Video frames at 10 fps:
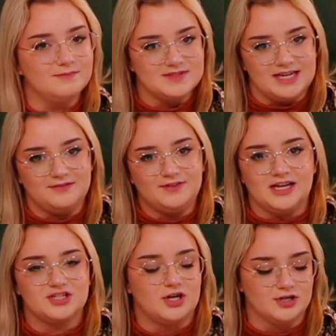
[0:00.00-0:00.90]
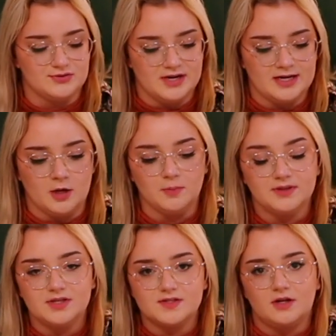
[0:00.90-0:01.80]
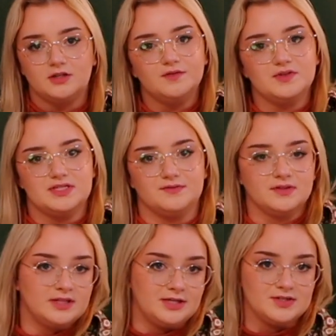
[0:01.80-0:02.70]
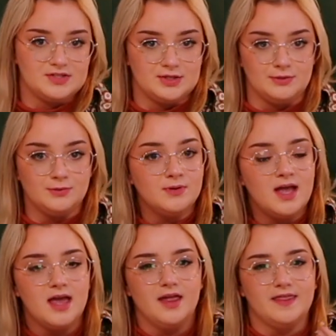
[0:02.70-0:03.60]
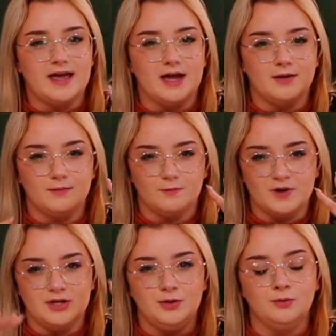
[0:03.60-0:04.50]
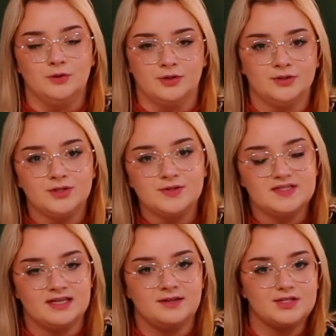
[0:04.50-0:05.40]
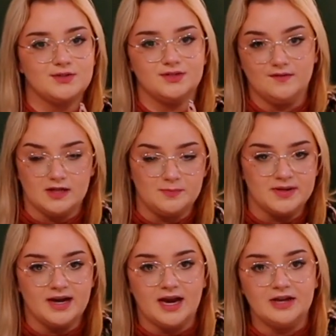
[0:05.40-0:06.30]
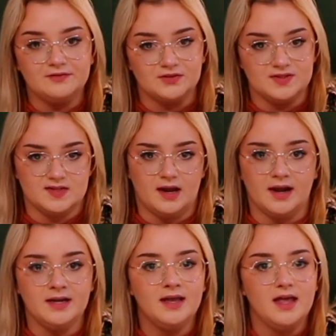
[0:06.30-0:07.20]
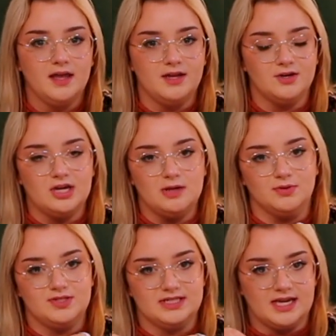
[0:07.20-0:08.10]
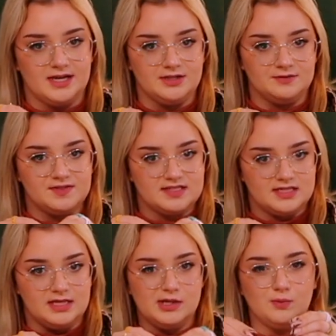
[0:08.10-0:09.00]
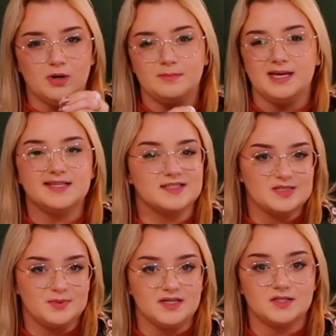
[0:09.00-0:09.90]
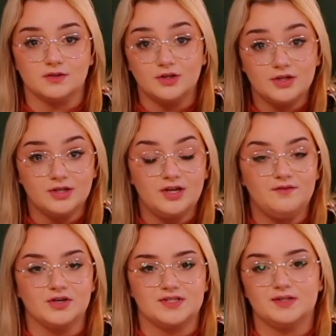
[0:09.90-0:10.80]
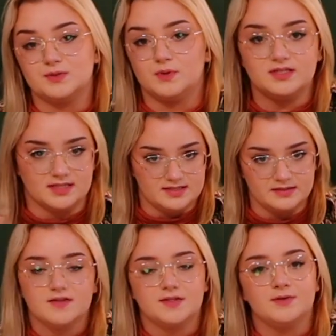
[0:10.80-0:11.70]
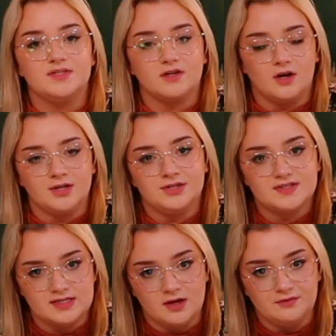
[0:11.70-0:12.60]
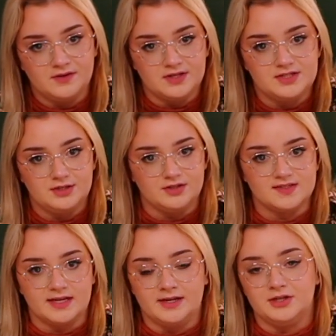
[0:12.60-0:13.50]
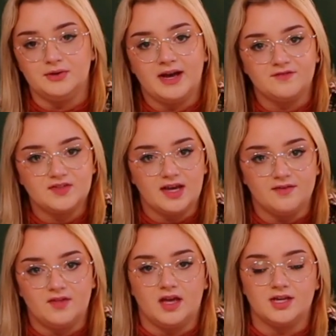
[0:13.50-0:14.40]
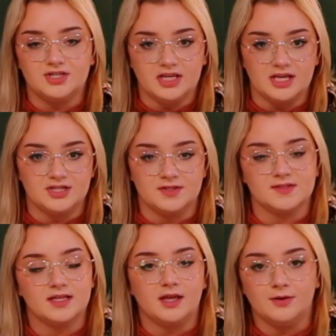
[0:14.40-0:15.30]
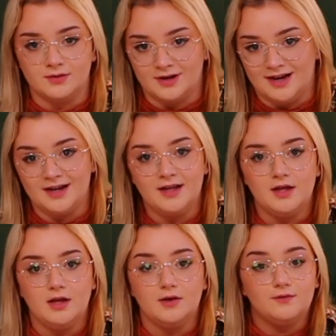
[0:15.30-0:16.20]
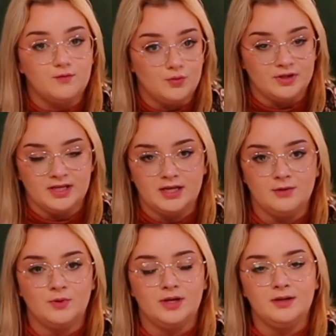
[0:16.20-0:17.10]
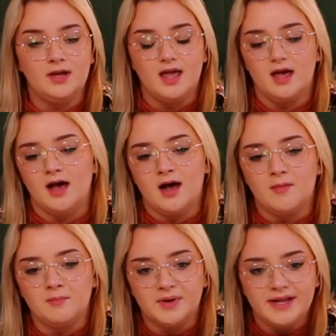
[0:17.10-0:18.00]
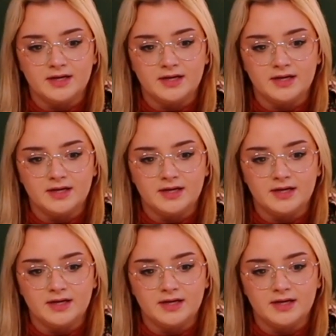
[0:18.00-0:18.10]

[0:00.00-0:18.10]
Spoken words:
take flashcards right now, but there's all of those different layers too, that when you learn those things, you develop an eye for design and you're able to kind of see what makes a space look good versus what doesn't. So to call yourself an interior designer, you have to have that education so that you're not fooling anyone, but in